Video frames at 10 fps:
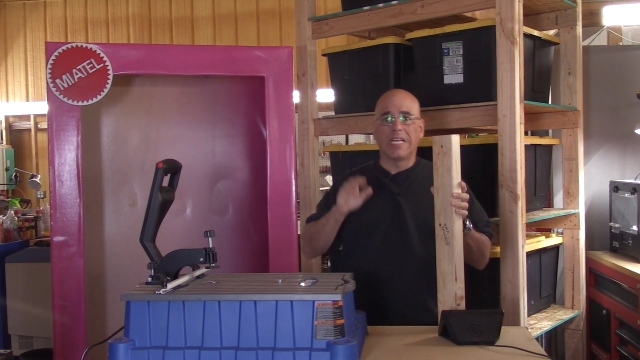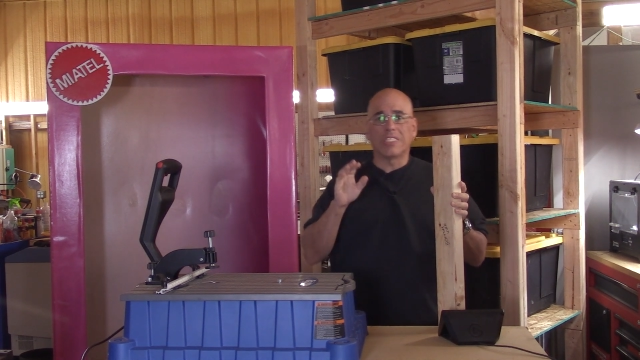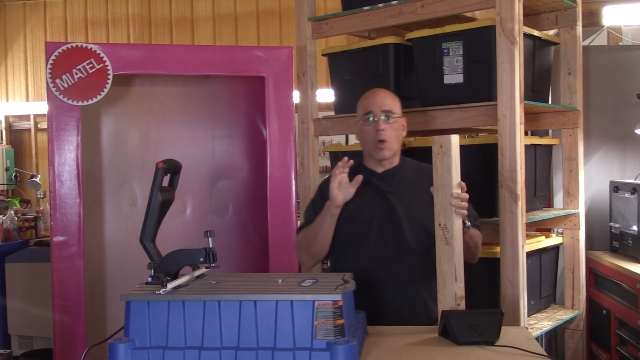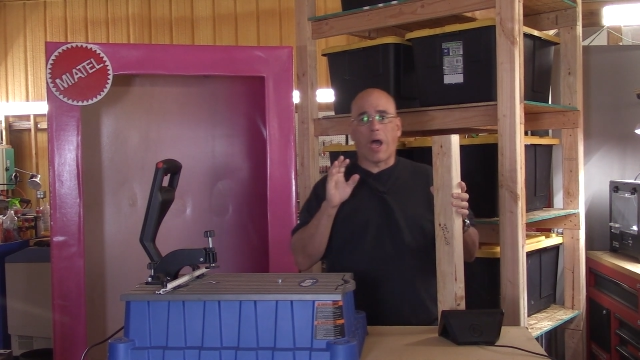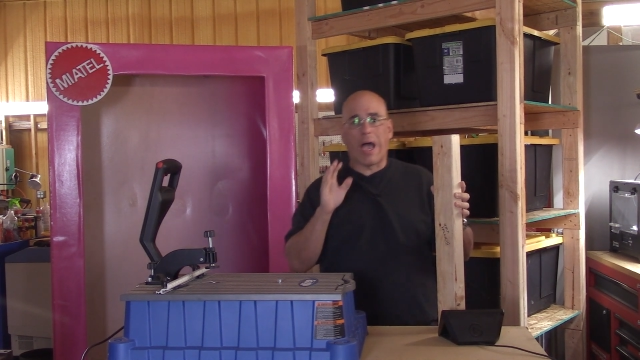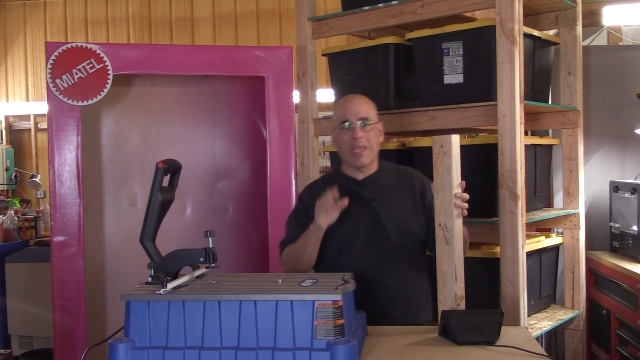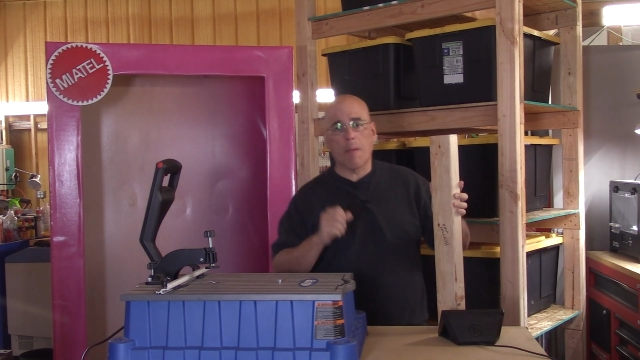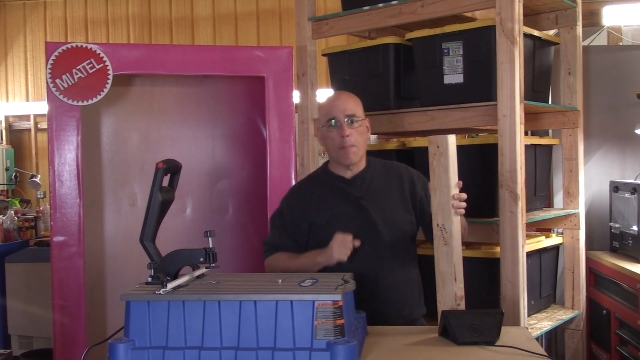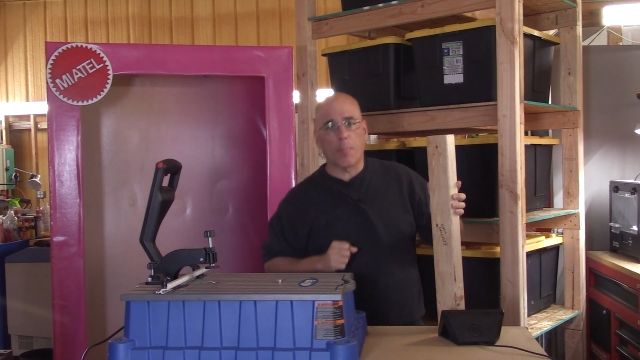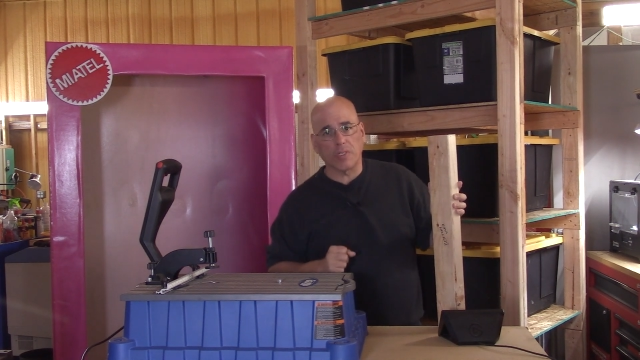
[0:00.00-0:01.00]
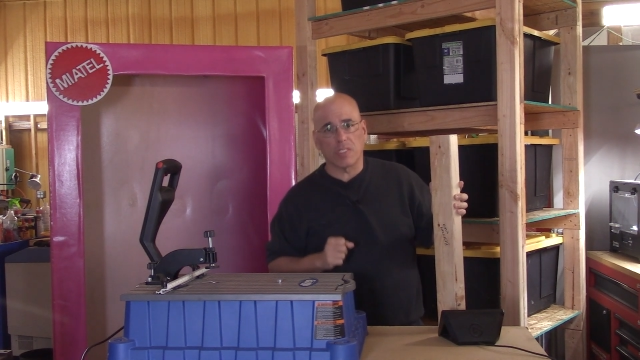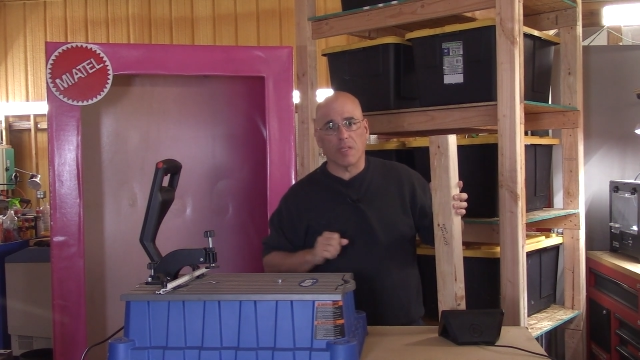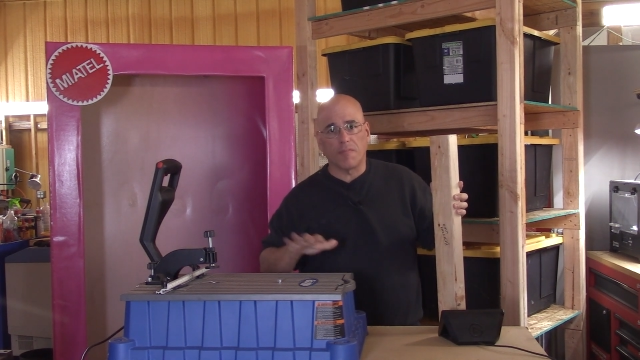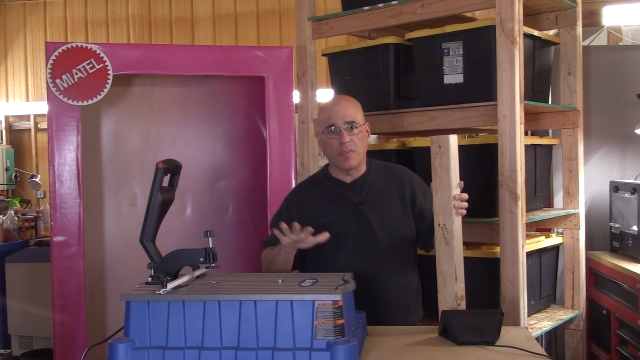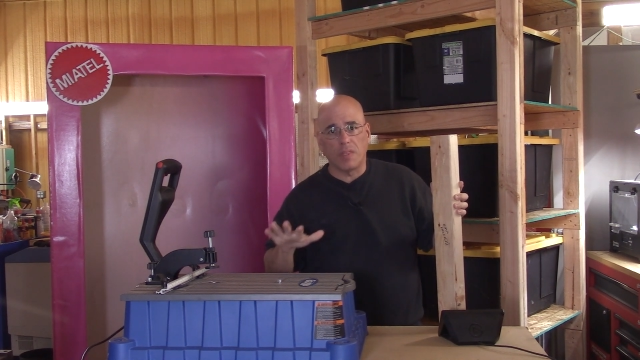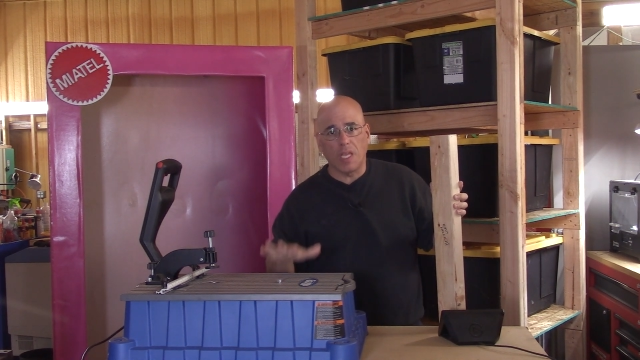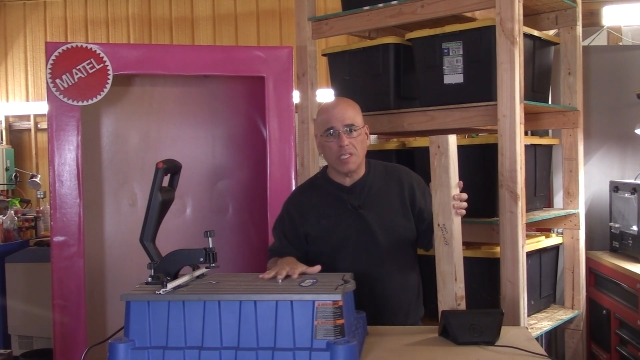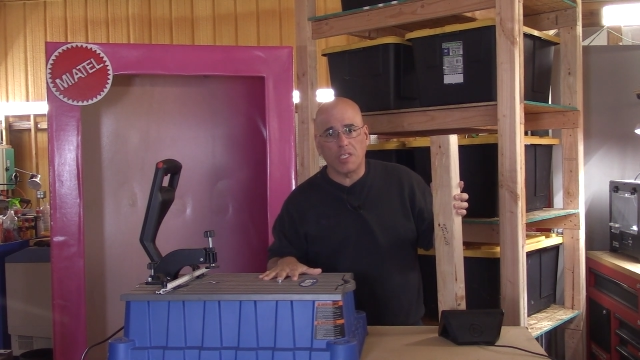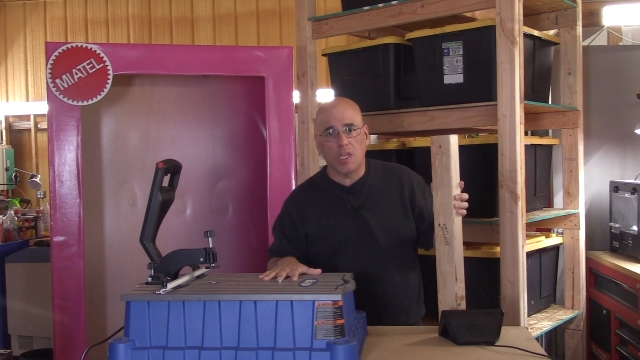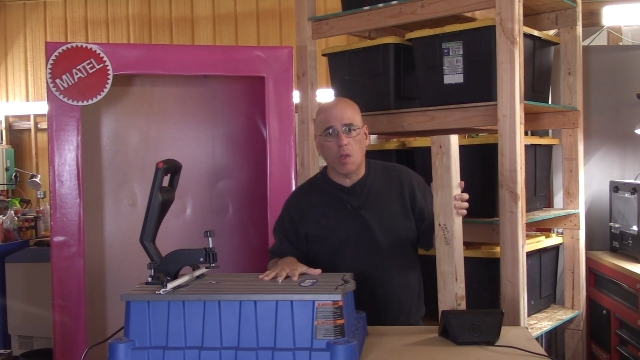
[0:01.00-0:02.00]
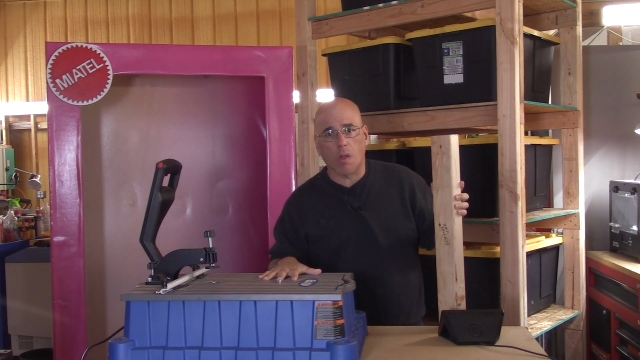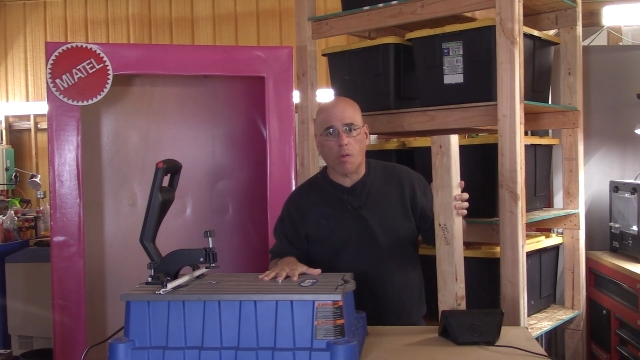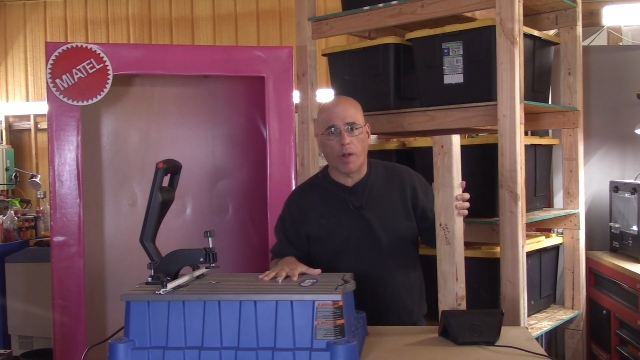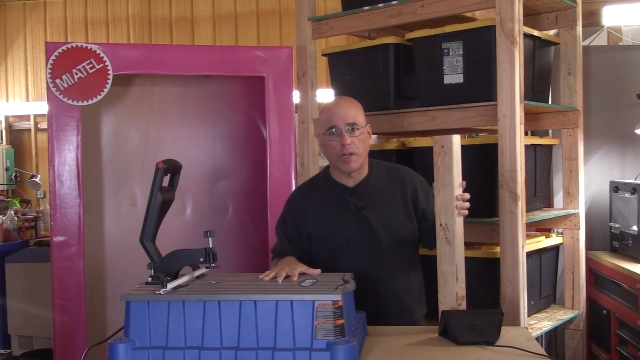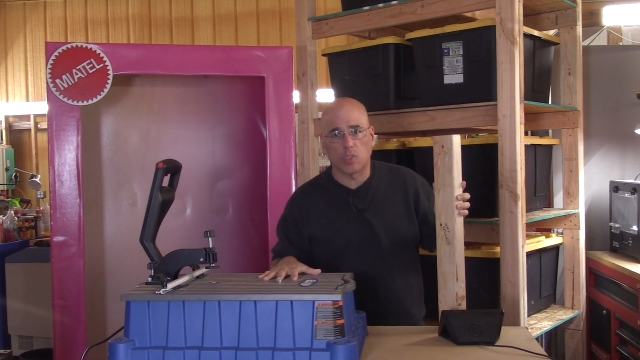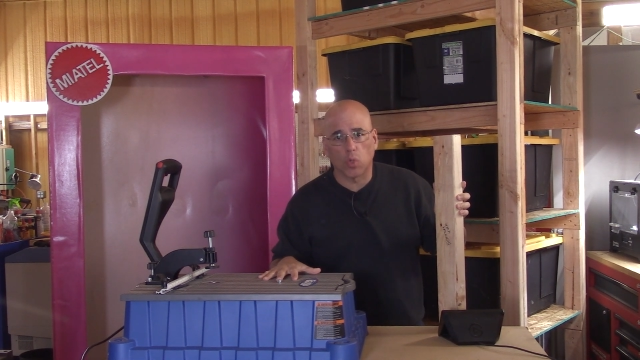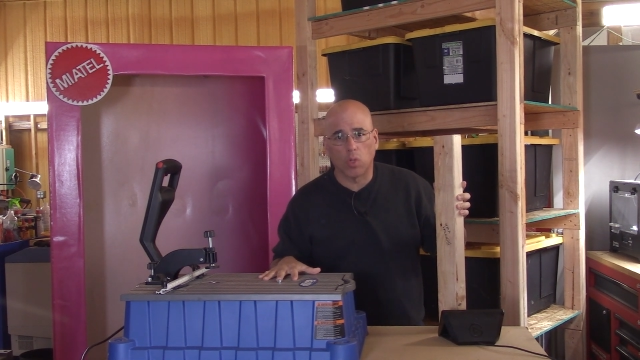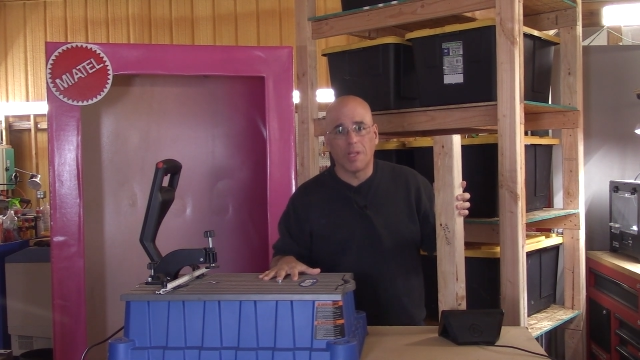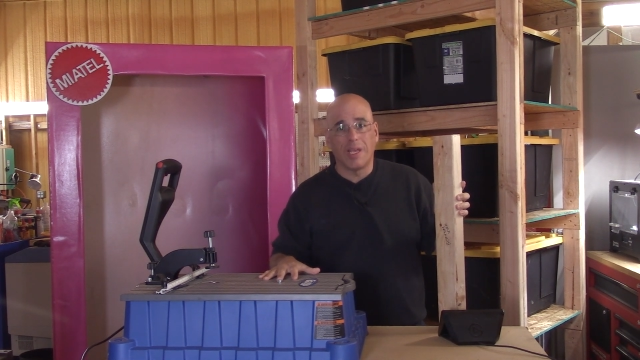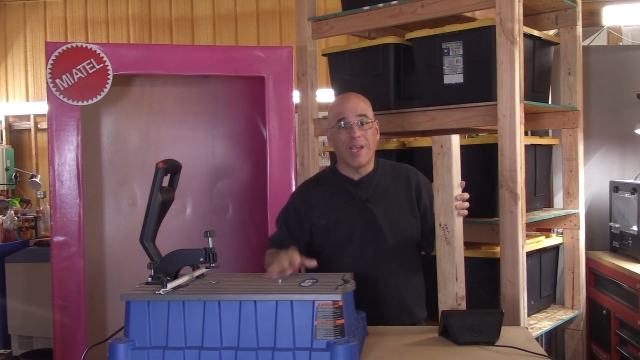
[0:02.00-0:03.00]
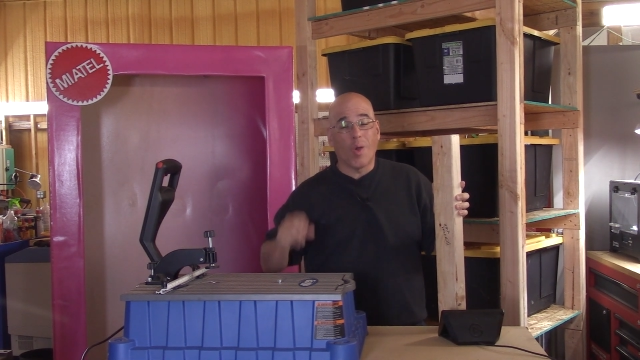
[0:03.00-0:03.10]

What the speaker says: so I am positive this new acquired tool